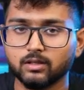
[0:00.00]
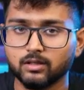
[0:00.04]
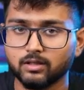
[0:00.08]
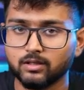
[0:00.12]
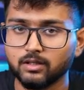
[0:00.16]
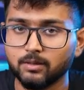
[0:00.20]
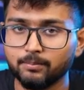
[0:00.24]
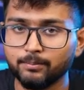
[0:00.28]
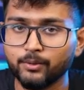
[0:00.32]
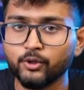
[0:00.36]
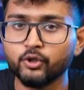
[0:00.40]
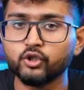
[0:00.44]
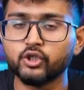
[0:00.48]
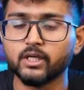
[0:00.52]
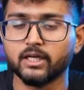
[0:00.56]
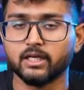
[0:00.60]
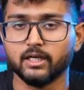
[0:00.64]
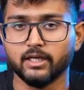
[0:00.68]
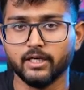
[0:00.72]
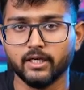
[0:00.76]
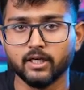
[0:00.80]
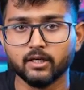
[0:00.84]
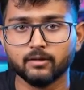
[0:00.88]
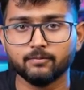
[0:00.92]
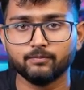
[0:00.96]
The music
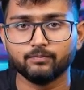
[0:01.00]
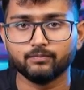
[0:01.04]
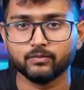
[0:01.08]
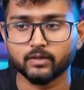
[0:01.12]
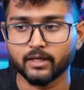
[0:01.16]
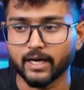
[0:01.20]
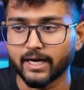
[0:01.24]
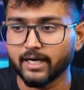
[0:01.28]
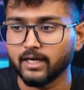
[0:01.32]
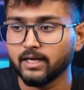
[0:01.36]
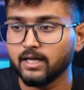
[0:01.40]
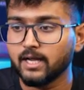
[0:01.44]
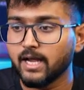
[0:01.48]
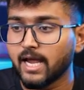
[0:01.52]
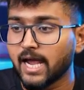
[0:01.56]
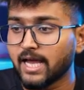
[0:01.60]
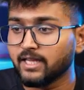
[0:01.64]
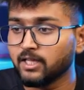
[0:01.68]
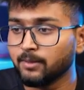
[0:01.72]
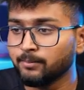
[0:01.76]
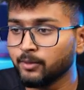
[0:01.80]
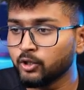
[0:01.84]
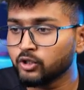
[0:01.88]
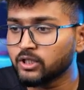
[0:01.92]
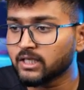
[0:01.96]
layer, right?
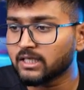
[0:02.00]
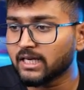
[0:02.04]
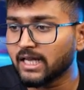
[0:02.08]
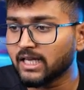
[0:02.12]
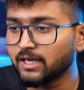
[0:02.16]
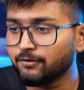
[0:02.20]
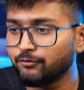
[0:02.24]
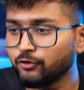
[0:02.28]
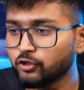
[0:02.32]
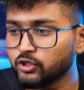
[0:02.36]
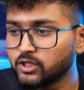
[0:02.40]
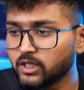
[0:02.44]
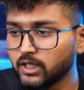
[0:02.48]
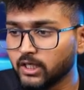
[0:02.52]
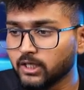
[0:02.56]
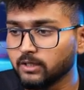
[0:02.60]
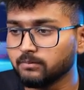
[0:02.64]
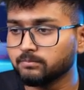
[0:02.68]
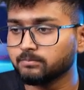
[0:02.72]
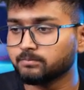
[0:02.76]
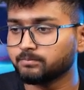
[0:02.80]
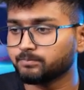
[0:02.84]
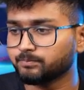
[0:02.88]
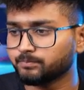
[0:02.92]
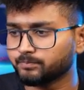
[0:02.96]
And the music layer, if you
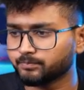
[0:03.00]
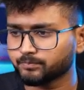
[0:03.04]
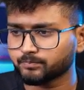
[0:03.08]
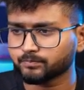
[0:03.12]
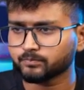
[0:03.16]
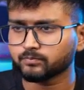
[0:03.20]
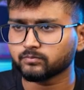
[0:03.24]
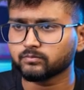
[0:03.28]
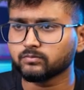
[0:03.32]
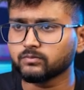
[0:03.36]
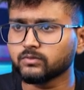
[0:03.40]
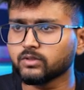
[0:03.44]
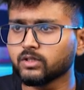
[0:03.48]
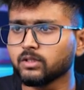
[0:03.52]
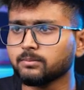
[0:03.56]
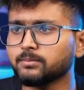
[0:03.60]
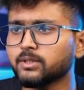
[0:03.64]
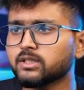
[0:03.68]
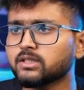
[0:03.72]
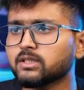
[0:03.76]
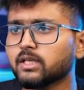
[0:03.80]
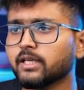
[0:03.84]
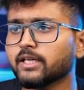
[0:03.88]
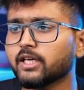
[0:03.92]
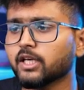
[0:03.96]
see,
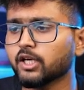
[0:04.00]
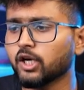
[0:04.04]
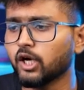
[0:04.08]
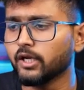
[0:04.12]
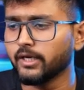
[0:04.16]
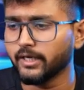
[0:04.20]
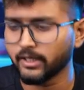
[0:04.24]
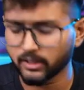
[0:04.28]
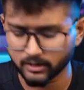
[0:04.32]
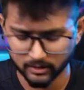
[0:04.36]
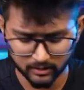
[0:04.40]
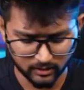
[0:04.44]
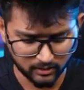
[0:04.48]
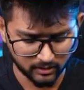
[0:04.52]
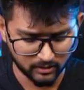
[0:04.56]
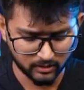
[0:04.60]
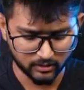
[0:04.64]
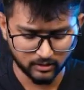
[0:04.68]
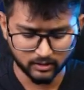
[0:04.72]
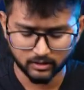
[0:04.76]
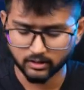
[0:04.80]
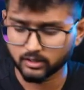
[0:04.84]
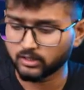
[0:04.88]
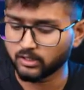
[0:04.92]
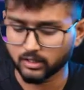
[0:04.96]
just clicking on it,
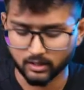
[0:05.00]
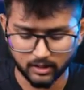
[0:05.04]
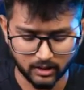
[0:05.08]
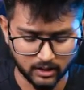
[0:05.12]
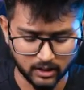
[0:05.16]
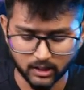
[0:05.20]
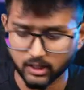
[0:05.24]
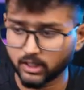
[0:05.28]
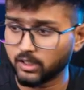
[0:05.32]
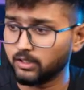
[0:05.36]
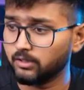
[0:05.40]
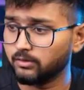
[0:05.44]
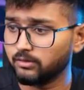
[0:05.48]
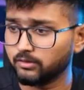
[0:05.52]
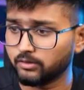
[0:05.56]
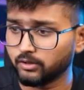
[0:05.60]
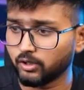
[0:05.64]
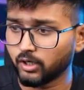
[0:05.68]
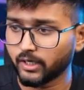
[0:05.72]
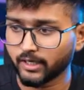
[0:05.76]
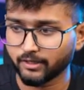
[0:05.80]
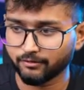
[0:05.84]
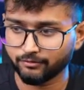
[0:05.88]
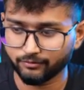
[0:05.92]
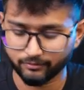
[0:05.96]

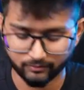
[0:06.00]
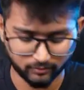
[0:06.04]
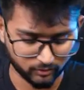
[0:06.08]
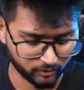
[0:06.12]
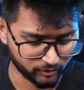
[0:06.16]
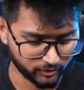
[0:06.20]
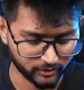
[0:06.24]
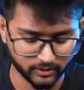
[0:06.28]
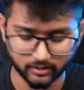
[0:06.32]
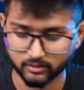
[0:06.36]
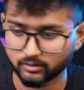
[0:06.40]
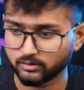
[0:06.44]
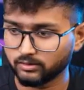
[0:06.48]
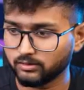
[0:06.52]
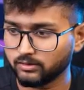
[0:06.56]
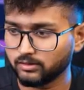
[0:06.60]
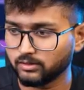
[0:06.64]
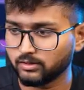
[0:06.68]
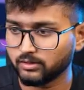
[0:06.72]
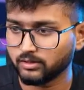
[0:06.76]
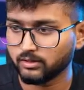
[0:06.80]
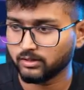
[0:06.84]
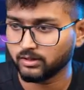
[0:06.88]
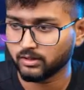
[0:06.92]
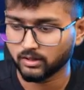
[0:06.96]
not F, oh shit,
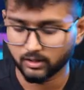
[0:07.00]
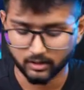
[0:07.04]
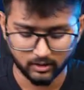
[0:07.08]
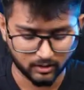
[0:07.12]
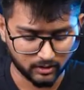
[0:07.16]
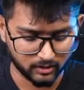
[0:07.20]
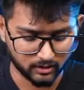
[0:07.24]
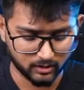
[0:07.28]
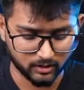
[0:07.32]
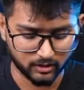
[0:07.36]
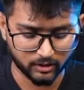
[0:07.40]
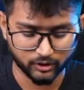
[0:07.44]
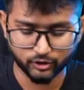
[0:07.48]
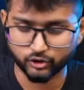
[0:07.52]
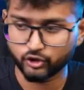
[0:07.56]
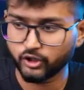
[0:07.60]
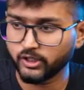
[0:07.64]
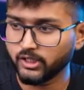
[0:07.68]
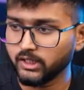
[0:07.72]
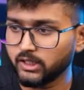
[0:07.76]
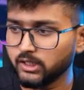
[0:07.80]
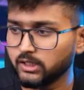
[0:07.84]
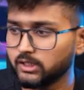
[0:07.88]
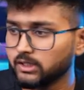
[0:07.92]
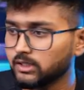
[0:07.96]

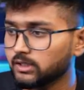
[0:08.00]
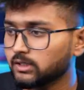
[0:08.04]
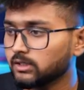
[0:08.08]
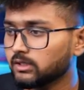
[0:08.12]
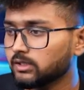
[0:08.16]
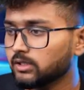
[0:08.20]
G.